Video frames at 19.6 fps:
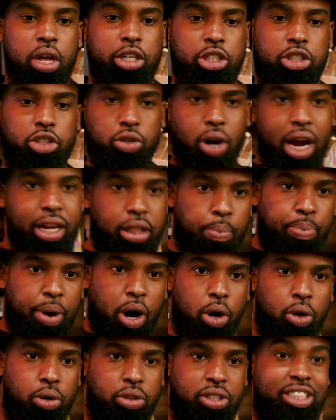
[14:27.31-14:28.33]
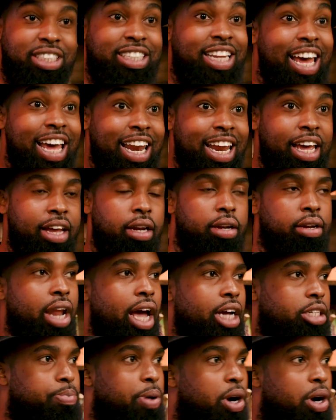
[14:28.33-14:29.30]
strike the pose, did it, next